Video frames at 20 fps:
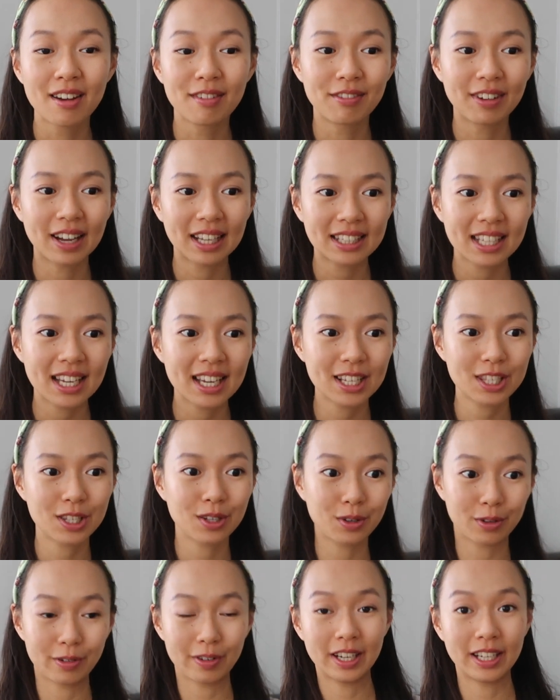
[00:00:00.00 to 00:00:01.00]
Vata is
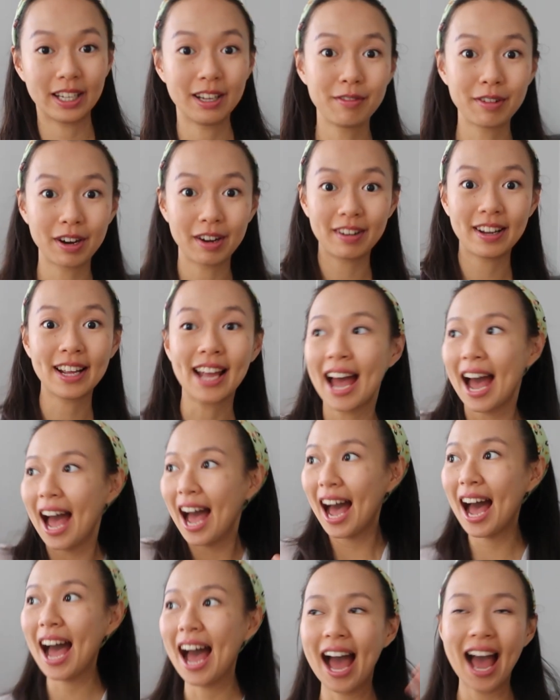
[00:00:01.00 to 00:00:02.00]
already very
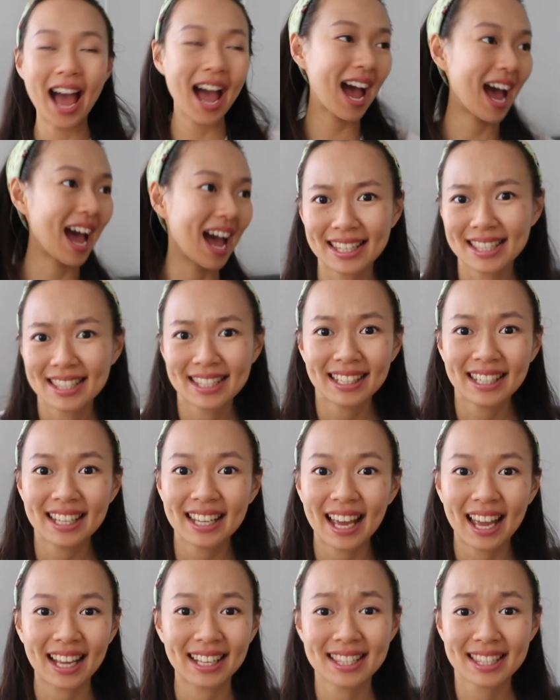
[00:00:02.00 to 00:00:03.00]

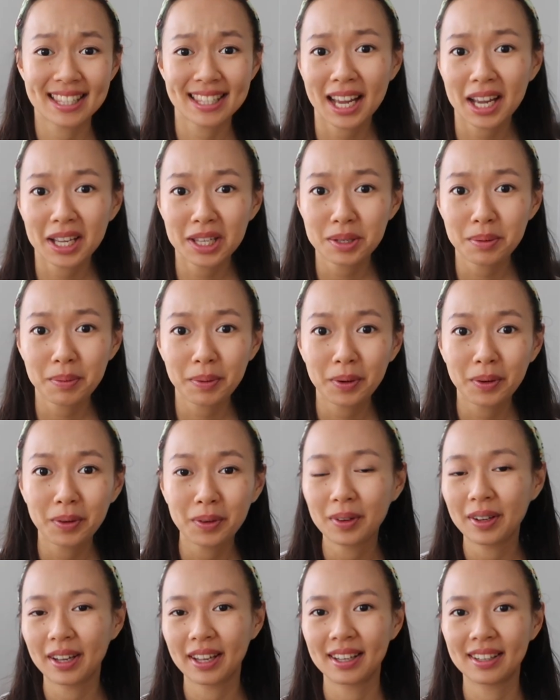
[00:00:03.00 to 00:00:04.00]
easily
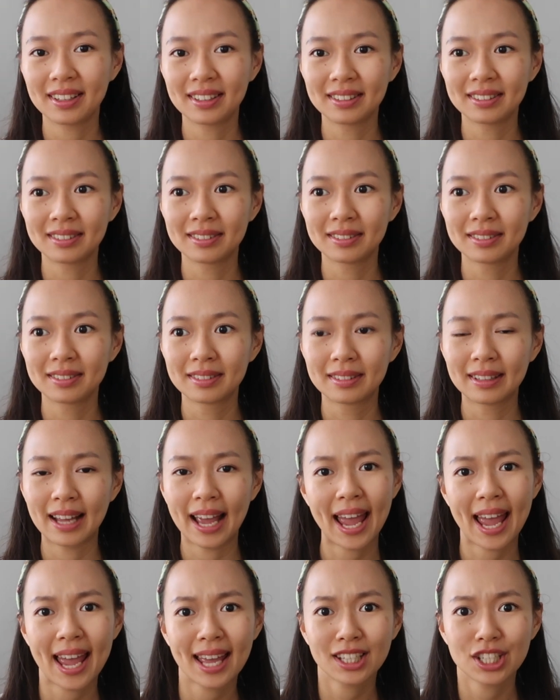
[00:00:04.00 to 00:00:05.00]
excitable and
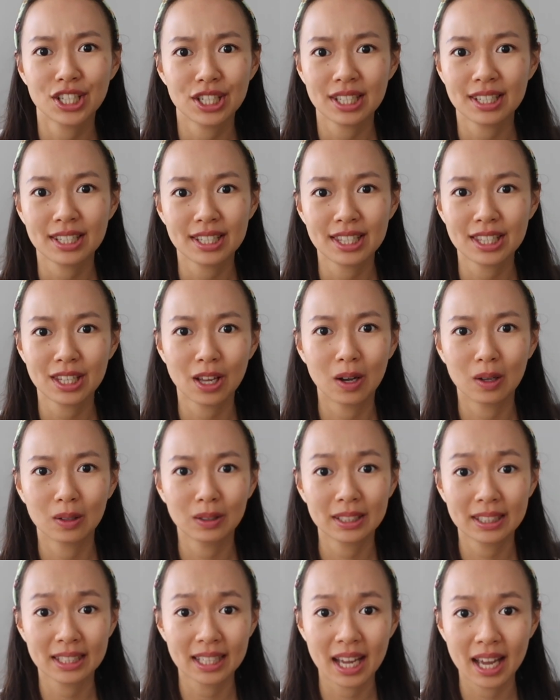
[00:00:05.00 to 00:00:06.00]
anxious all
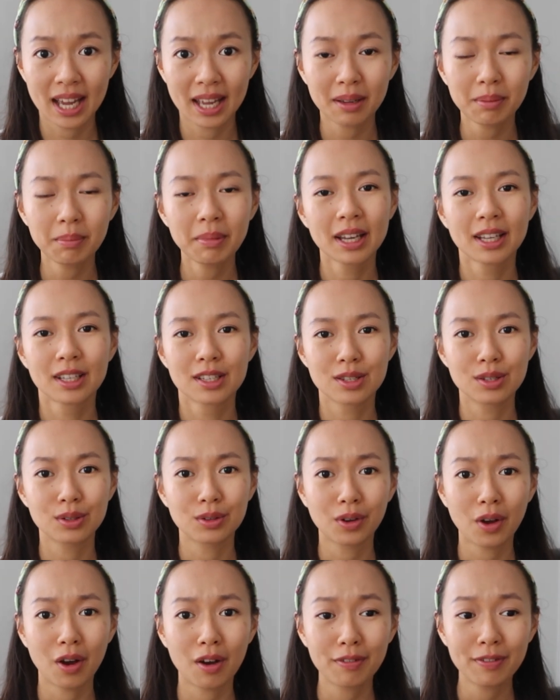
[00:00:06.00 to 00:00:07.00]
the time, so
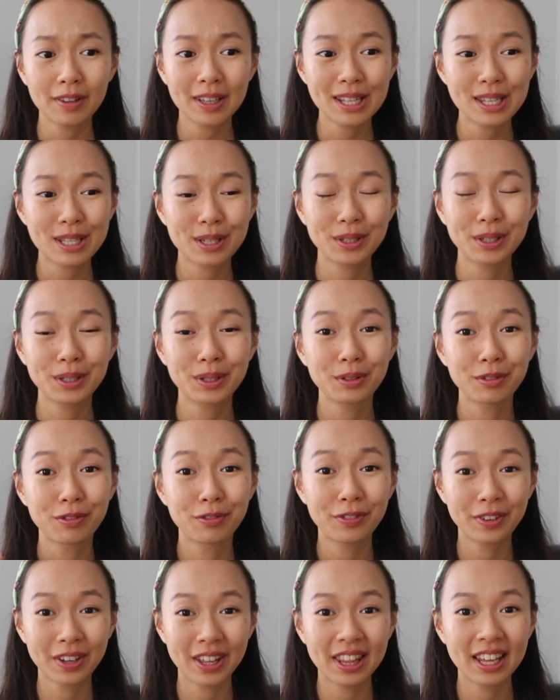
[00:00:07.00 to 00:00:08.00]
coffee is going to
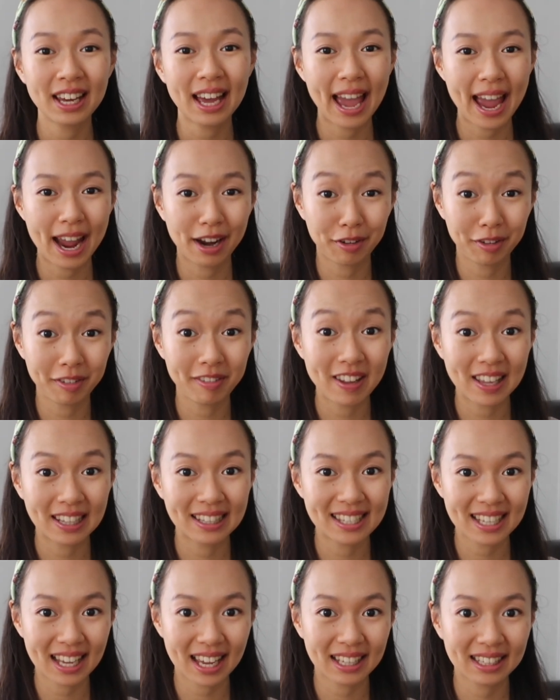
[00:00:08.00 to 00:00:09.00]
further
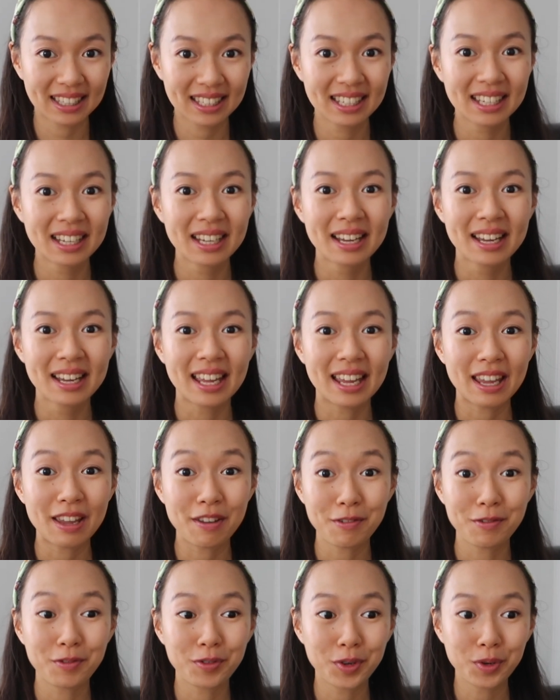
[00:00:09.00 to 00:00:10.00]
aggravate that.
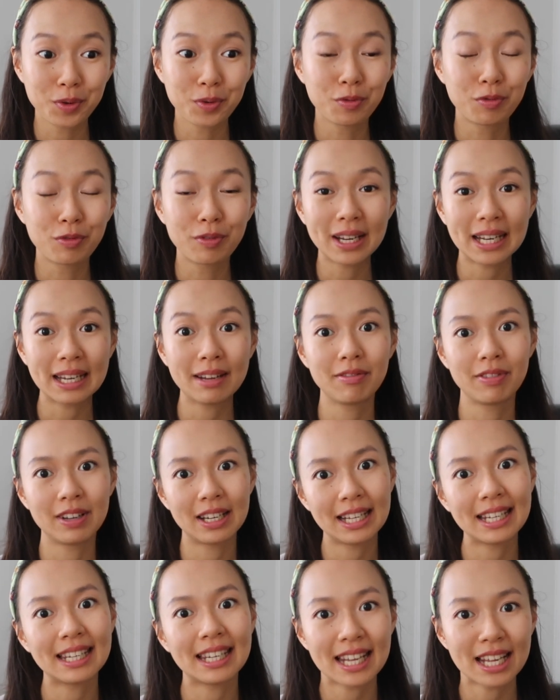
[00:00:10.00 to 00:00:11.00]
If you
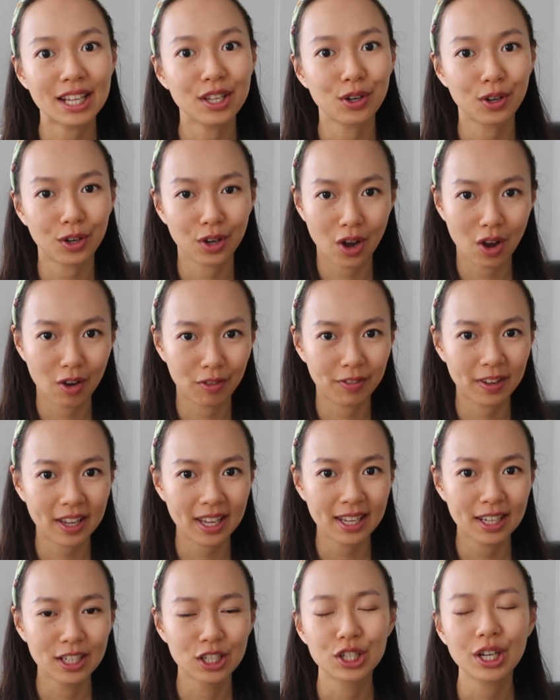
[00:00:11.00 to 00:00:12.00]
really need your
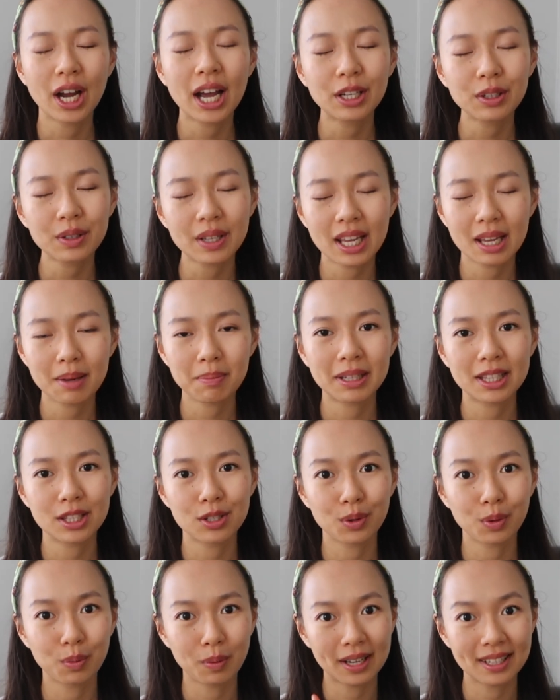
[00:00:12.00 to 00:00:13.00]
coffee, try to keep it
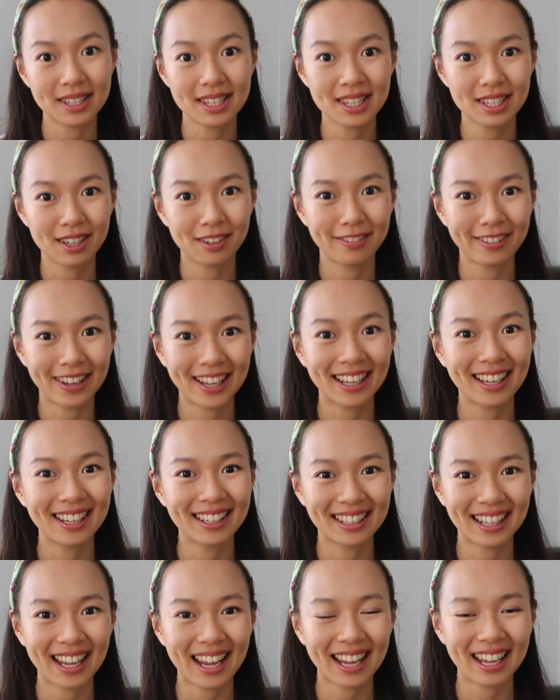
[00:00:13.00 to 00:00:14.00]
to 1 serving
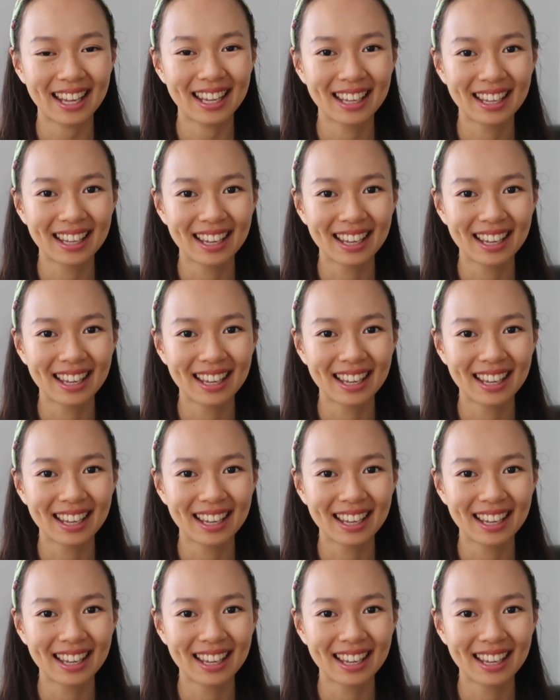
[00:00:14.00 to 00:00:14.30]
a day.